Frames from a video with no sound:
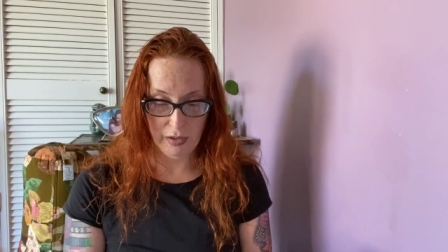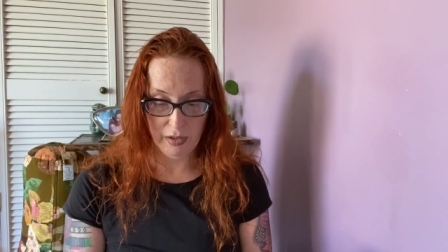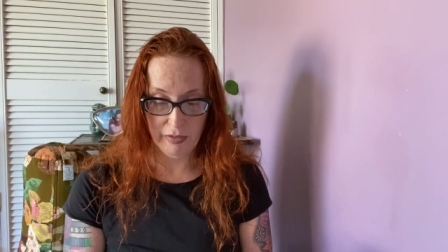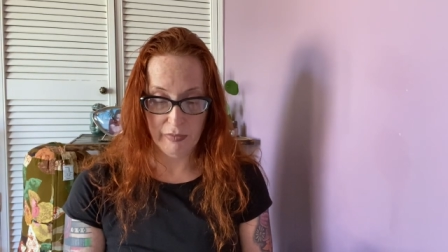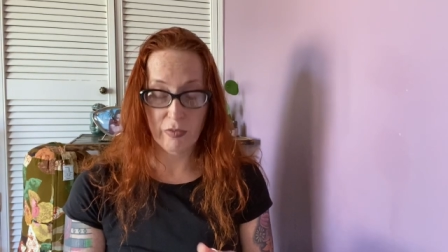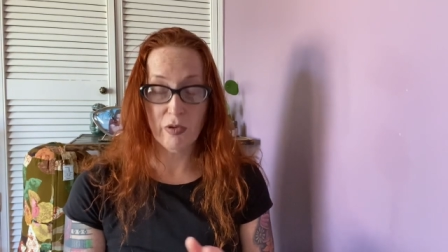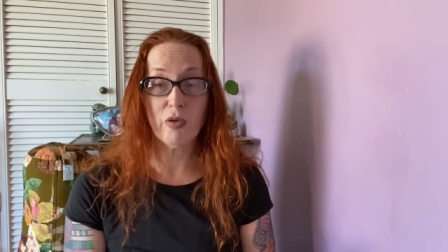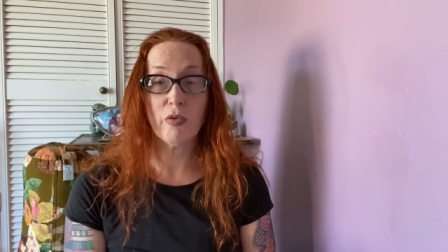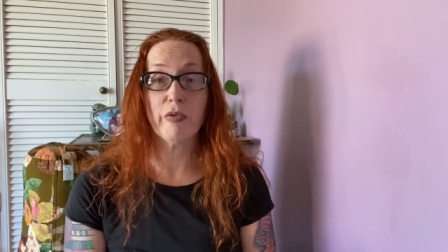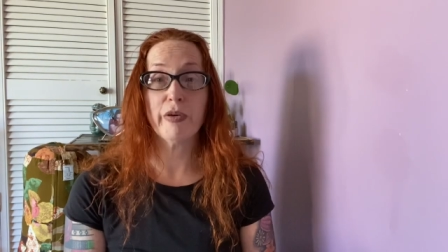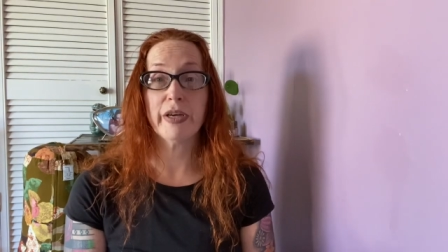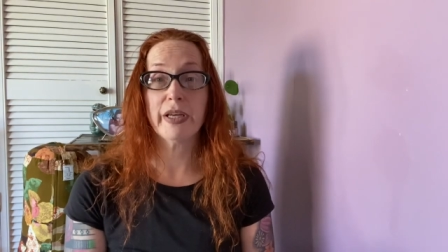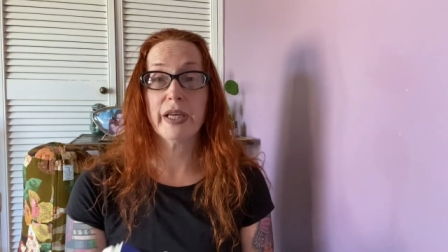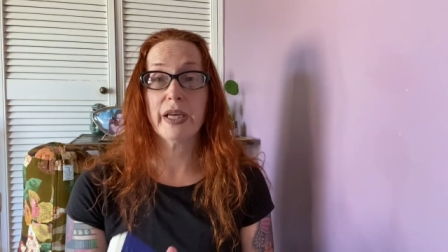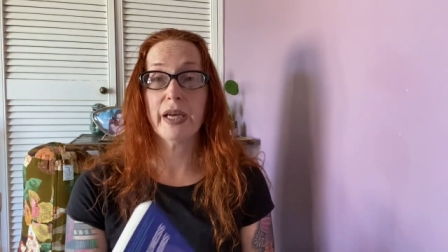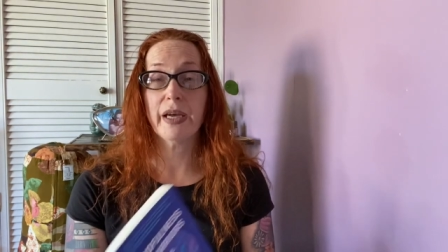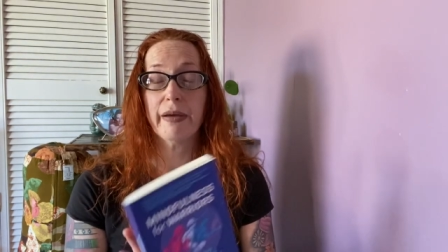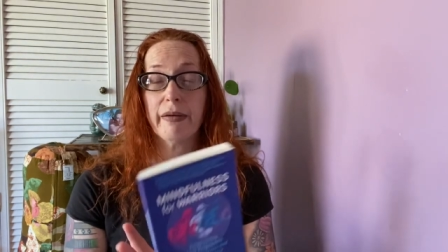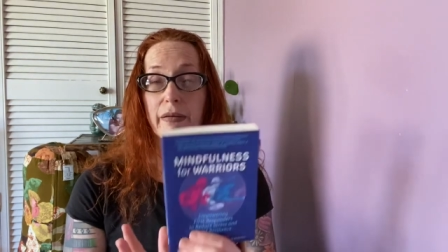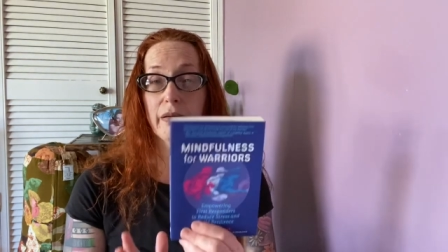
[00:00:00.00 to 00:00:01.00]
Not read it
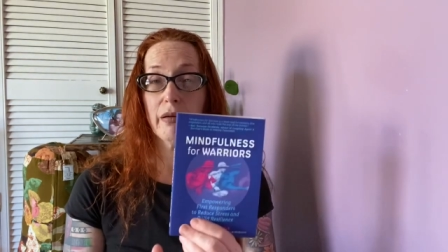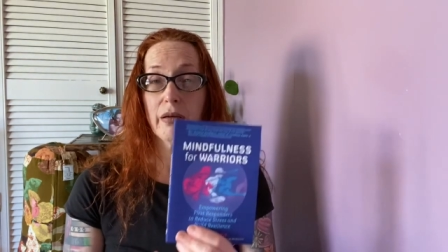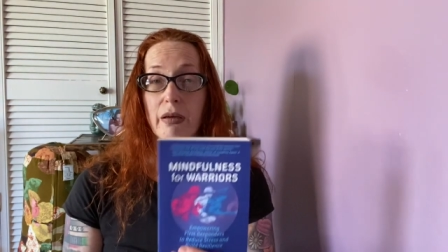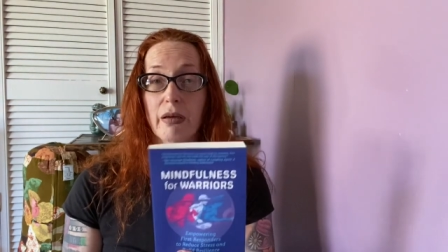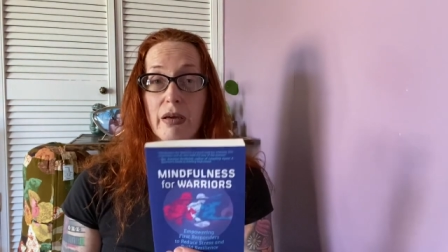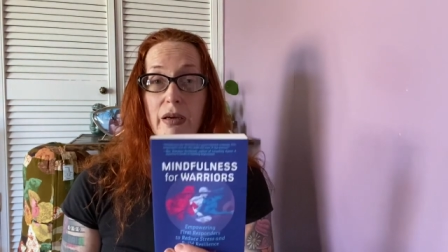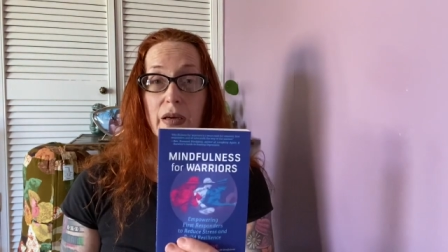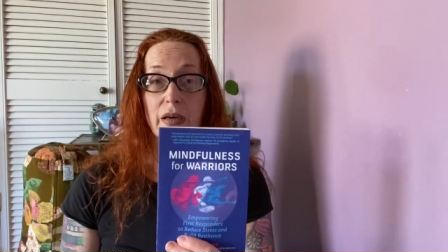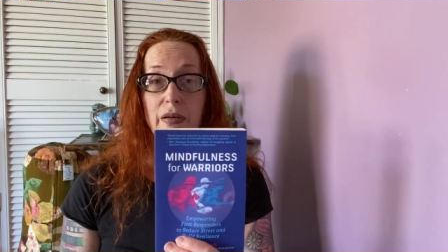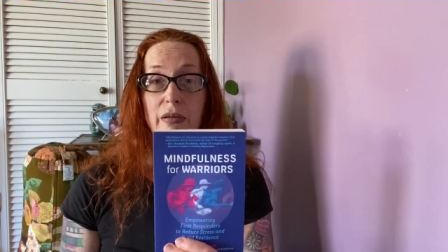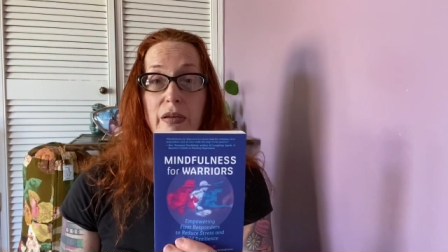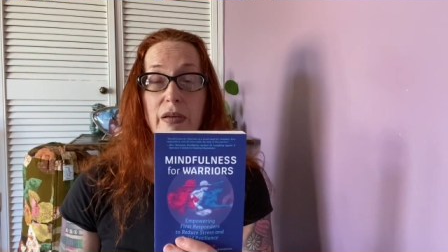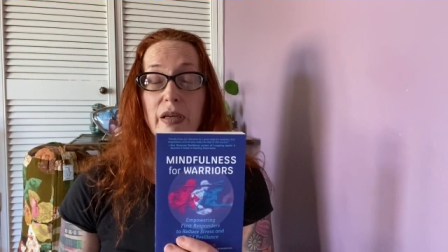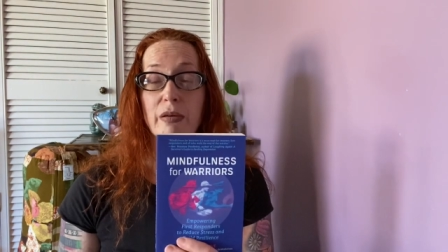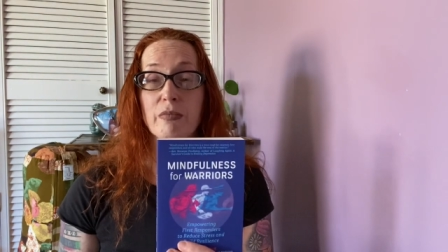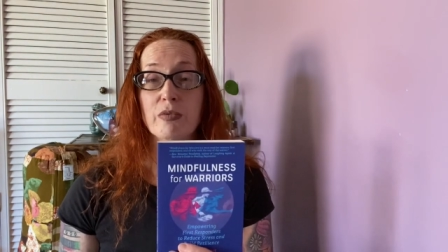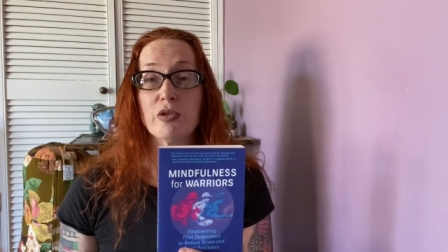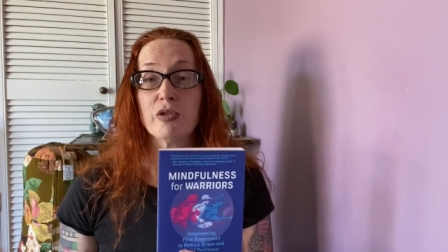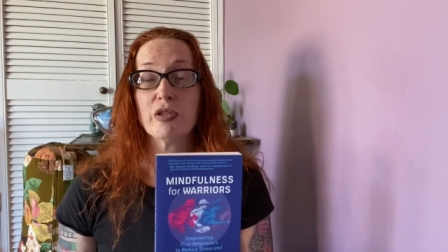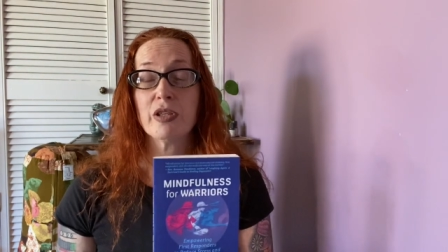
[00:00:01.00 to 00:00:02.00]
yet. I'm
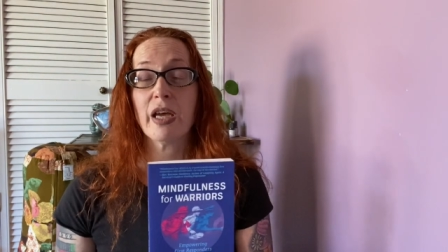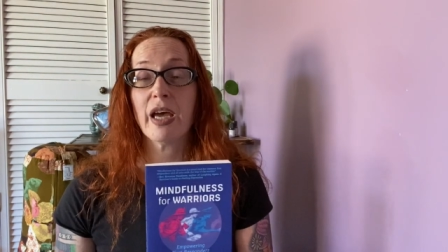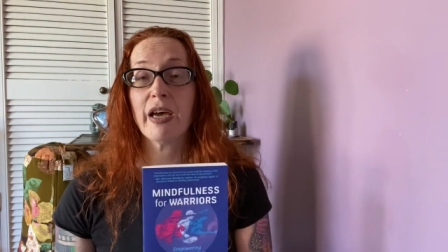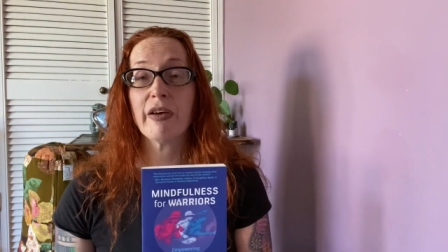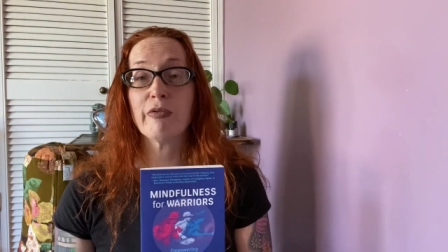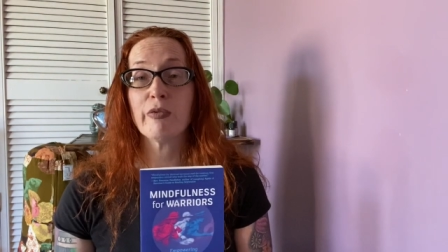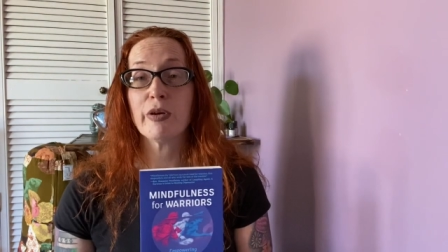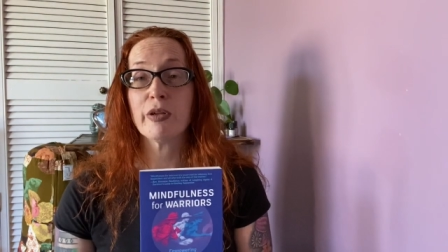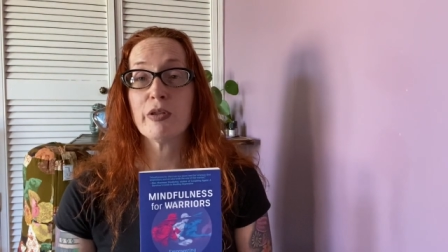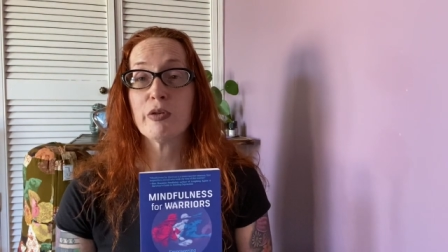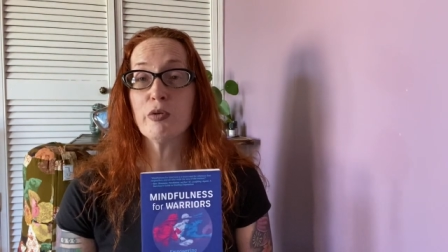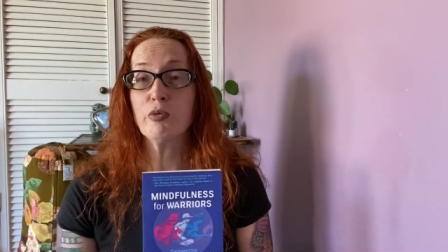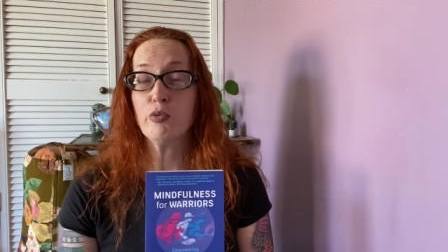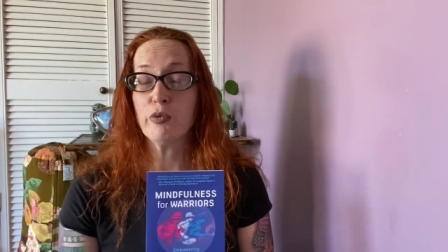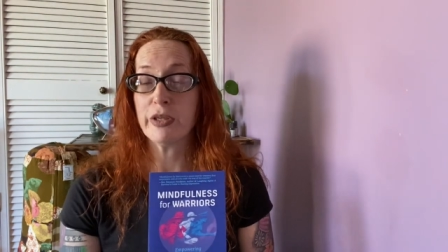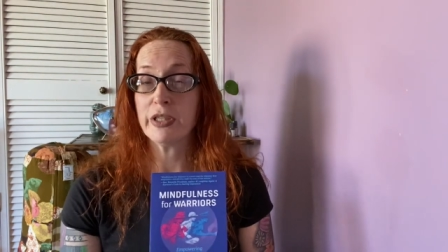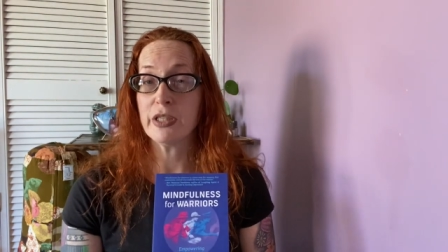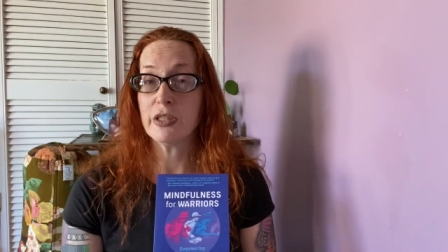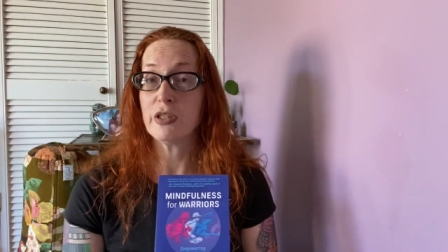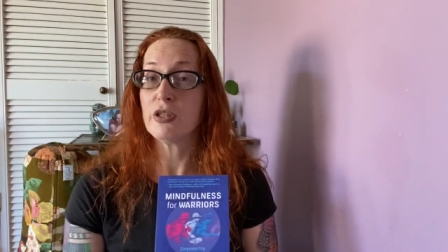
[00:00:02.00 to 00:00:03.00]
just halfway through
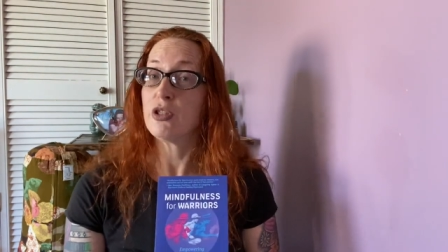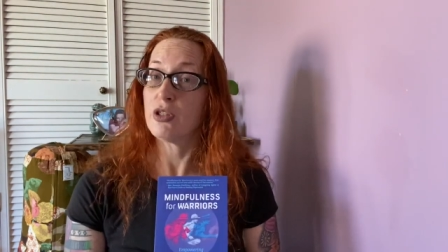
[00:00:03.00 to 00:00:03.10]
reading